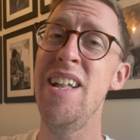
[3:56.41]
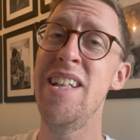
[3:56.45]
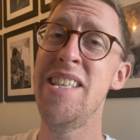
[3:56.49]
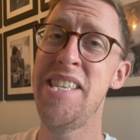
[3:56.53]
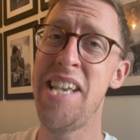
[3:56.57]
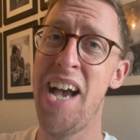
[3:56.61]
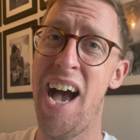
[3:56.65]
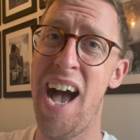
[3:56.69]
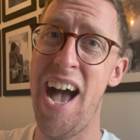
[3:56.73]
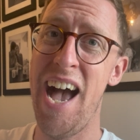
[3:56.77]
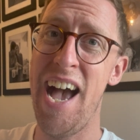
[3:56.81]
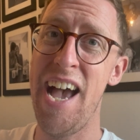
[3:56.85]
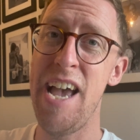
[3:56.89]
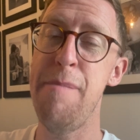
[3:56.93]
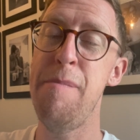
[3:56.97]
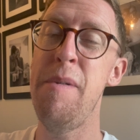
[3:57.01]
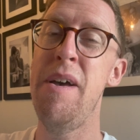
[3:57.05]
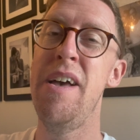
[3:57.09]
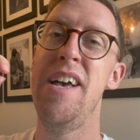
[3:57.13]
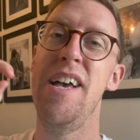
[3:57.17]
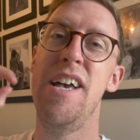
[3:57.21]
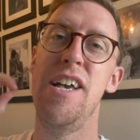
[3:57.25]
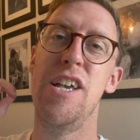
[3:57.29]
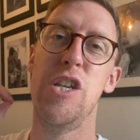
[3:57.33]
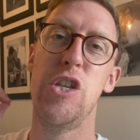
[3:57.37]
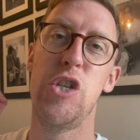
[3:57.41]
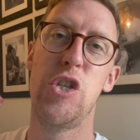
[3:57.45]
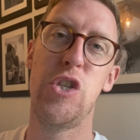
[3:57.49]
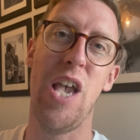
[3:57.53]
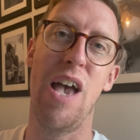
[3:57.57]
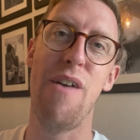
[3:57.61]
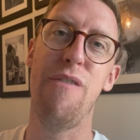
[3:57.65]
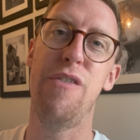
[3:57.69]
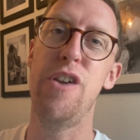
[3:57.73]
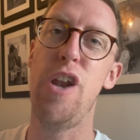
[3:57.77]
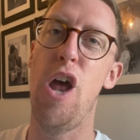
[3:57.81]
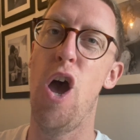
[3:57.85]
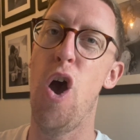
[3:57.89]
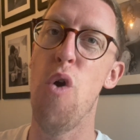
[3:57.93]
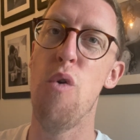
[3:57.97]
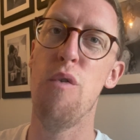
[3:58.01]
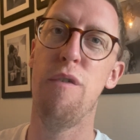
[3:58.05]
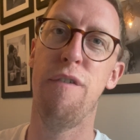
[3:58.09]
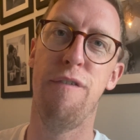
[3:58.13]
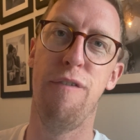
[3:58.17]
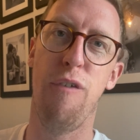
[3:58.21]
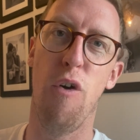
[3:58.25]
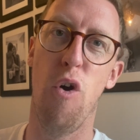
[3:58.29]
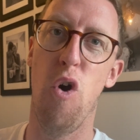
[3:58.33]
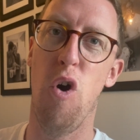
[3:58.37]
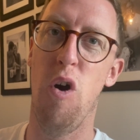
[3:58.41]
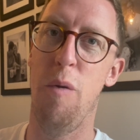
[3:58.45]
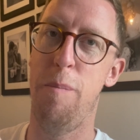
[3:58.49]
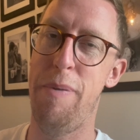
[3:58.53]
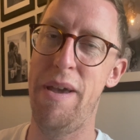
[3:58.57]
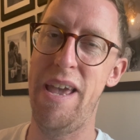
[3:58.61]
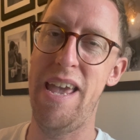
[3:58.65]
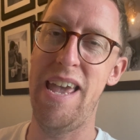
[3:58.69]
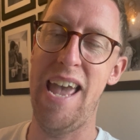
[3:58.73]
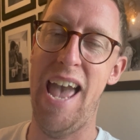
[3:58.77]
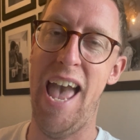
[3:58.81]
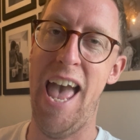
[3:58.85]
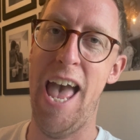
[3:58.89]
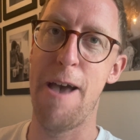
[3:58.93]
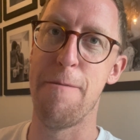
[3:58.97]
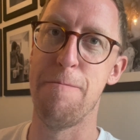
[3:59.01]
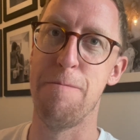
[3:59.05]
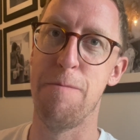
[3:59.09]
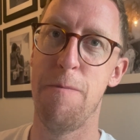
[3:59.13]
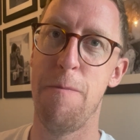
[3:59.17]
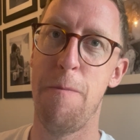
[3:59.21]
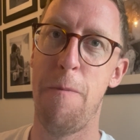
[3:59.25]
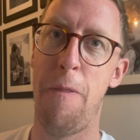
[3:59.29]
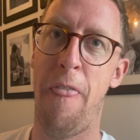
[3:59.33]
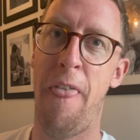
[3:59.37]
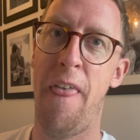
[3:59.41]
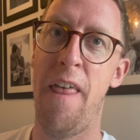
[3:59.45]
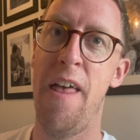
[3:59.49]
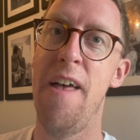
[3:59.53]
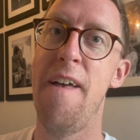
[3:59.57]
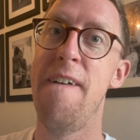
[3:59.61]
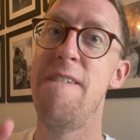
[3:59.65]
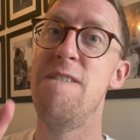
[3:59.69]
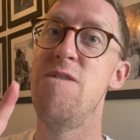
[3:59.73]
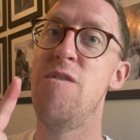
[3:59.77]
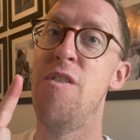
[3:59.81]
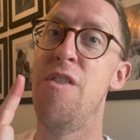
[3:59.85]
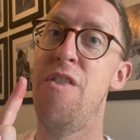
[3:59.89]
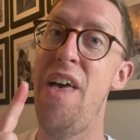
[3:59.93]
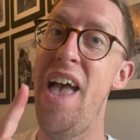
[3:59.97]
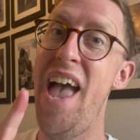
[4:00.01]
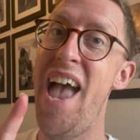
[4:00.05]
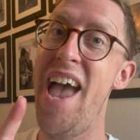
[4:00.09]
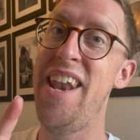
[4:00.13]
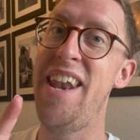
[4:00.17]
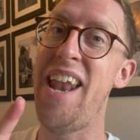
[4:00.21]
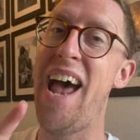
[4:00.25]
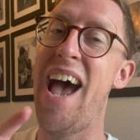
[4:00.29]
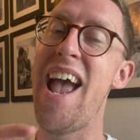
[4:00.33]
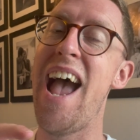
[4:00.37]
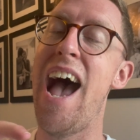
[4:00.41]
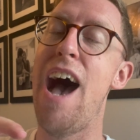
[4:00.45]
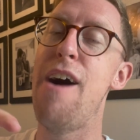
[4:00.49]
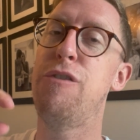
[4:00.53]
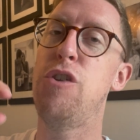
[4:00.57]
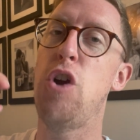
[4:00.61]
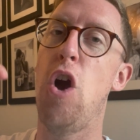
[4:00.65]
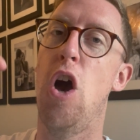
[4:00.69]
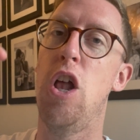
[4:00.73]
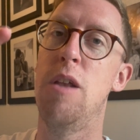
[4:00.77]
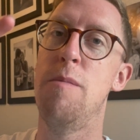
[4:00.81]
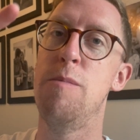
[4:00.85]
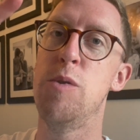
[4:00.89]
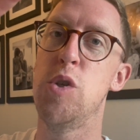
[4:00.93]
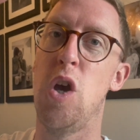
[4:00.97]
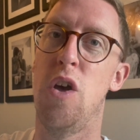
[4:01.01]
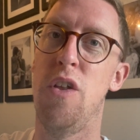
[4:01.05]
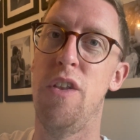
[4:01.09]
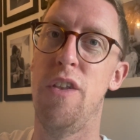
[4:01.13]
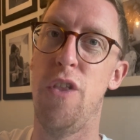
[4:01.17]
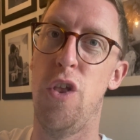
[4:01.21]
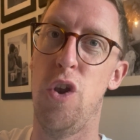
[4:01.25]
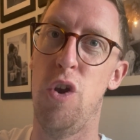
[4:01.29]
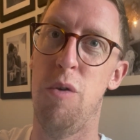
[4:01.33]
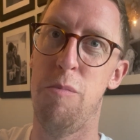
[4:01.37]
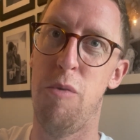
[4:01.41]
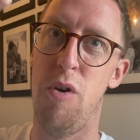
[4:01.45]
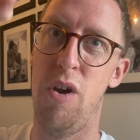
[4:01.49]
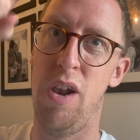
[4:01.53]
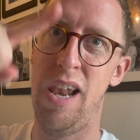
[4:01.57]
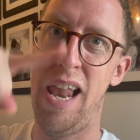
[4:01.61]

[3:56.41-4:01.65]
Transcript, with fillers: Time, seven oh four p m Then I have columns on the number of